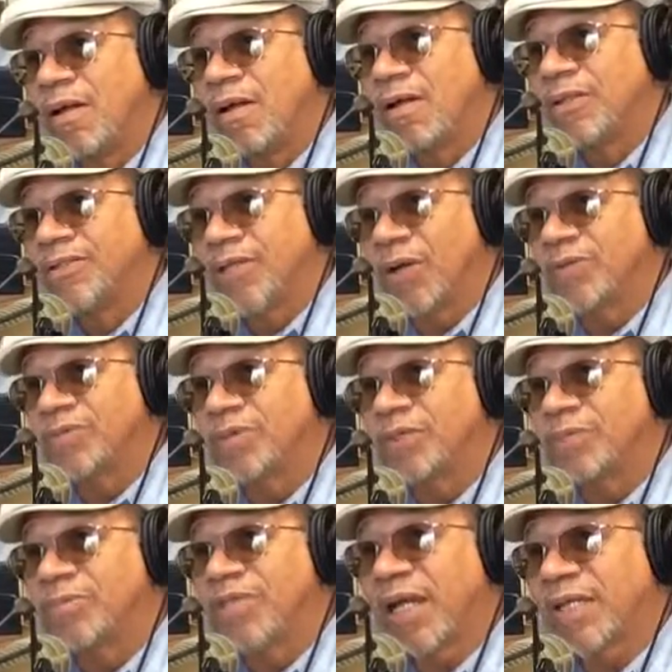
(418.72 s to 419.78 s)
Social
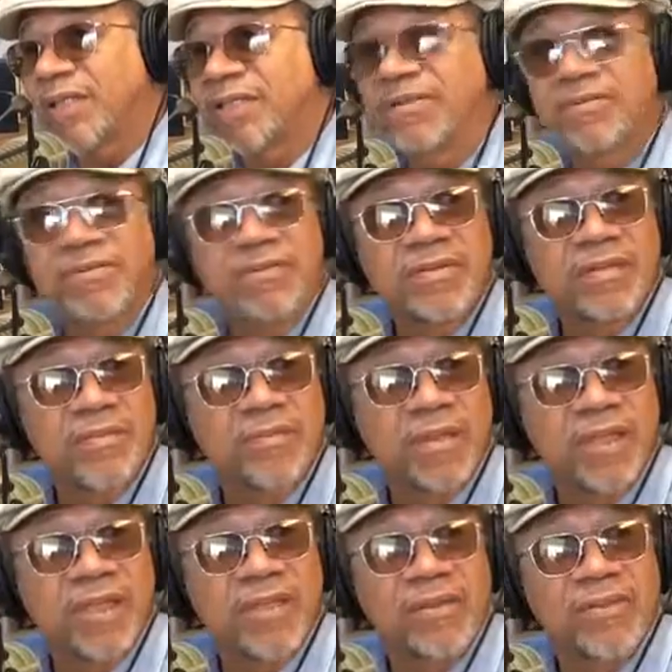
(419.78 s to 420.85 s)
objectives.
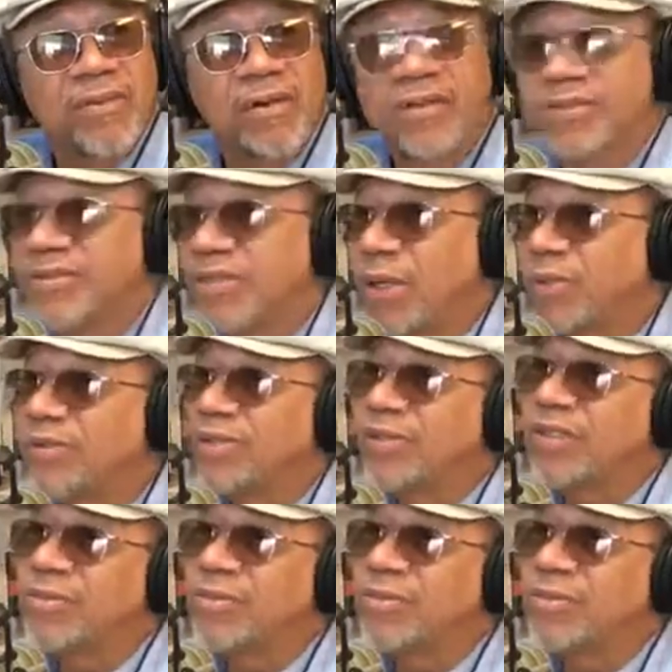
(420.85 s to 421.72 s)
Political or social